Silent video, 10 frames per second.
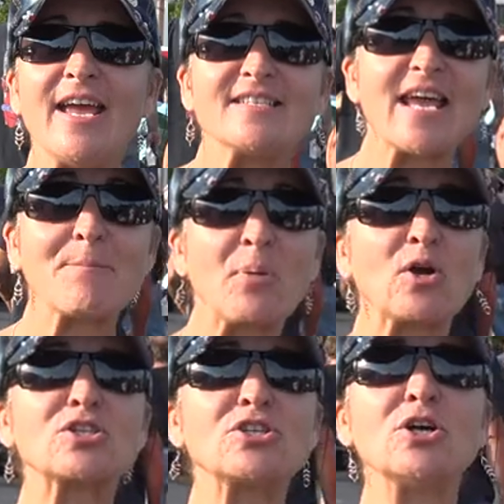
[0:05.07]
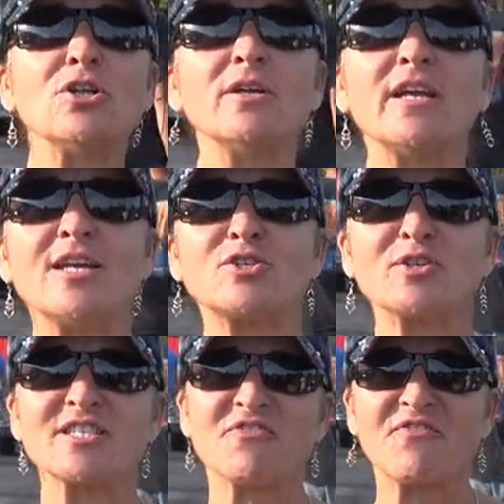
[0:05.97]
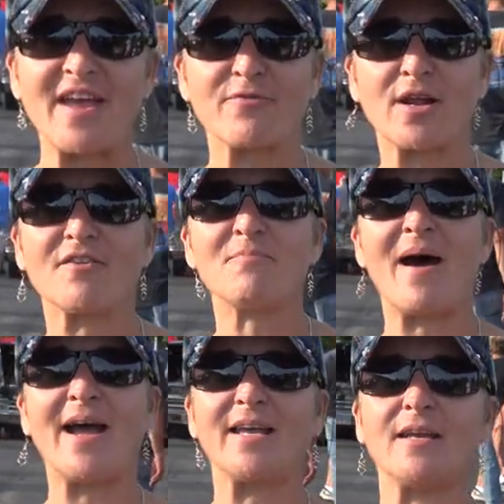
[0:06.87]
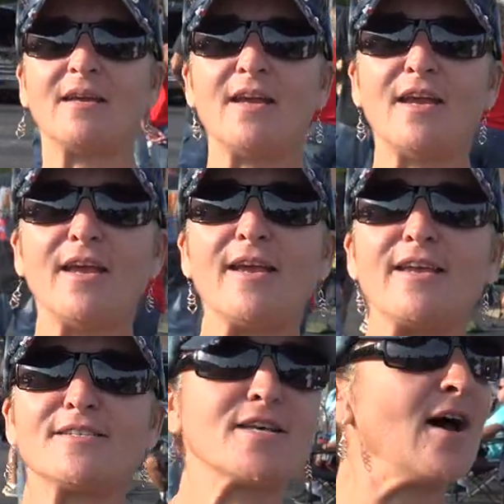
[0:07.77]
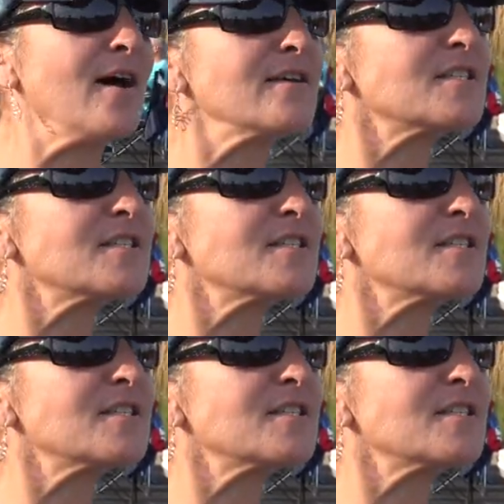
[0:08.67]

is a personal interest favorite of mine. It's a